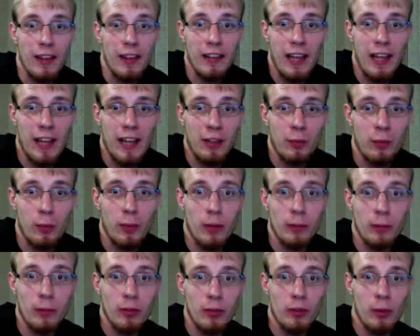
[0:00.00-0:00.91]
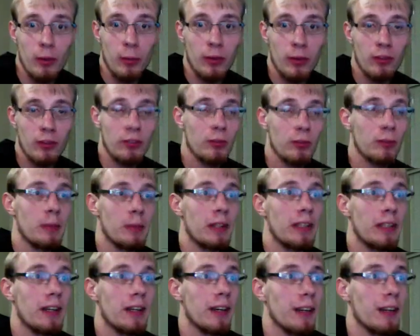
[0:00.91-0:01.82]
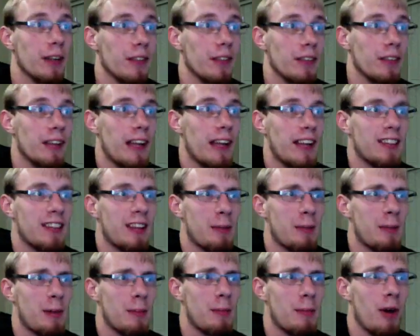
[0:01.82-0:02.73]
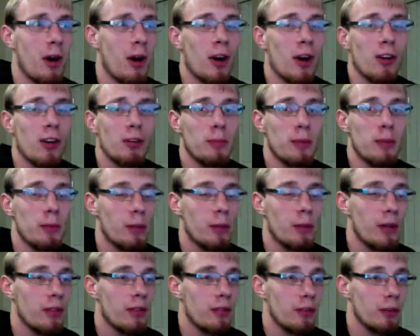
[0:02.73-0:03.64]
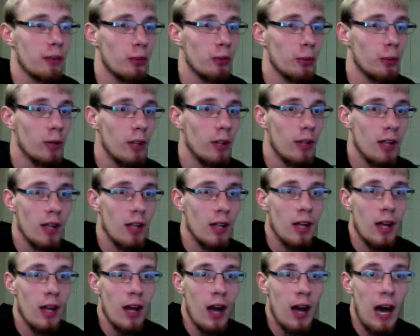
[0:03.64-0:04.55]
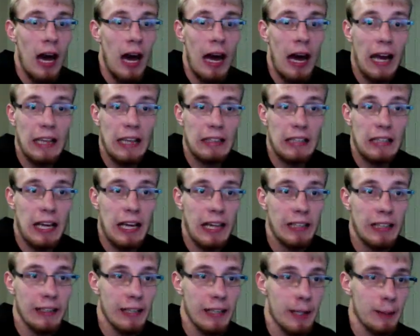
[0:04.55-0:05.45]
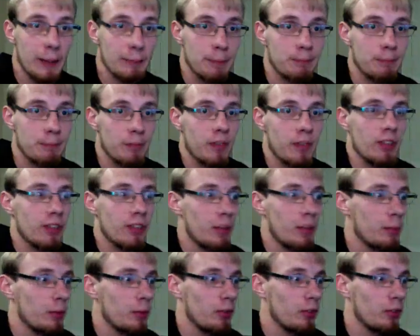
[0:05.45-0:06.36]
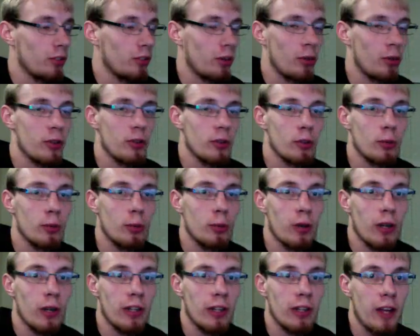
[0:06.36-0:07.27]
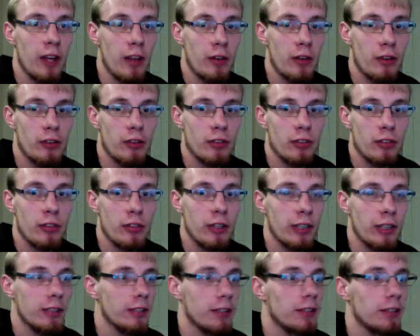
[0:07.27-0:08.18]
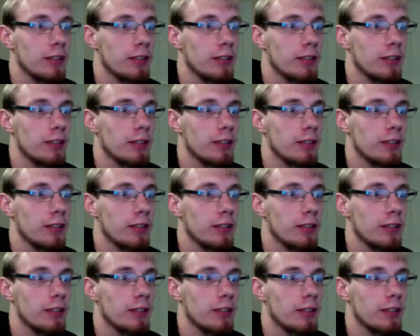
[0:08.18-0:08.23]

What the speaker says: last one was going to be the last time I paused midway through. I lied again, because I'm going to show you another trick